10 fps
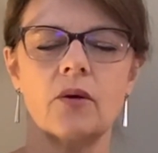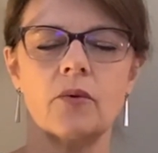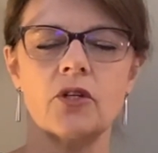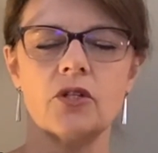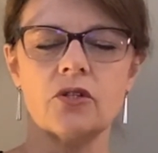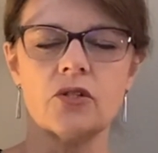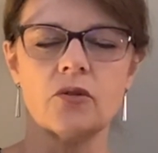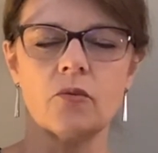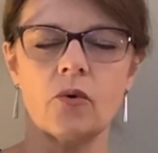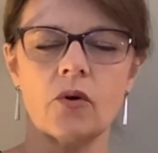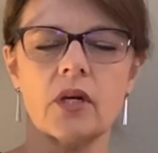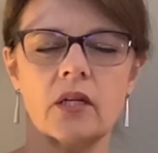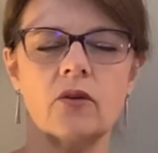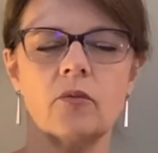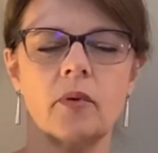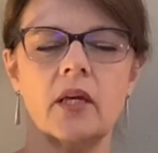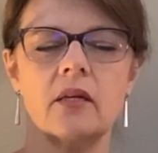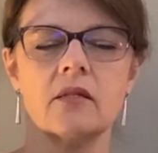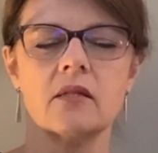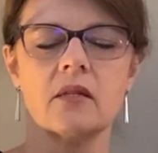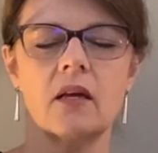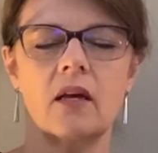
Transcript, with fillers: We choose to walk in your peace.